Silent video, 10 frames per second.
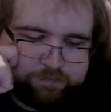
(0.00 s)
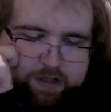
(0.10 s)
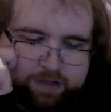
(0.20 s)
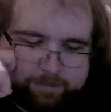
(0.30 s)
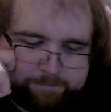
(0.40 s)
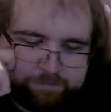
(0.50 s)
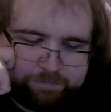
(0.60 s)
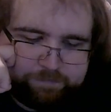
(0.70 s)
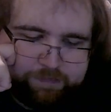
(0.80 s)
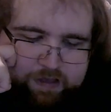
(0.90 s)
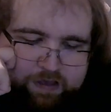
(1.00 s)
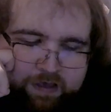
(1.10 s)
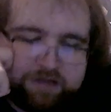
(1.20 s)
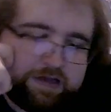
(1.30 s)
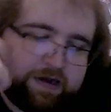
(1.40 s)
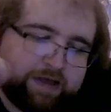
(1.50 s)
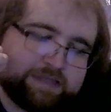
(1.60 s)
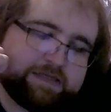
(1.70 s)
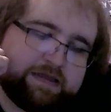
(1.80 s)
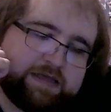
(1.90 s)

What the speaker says: then I guess the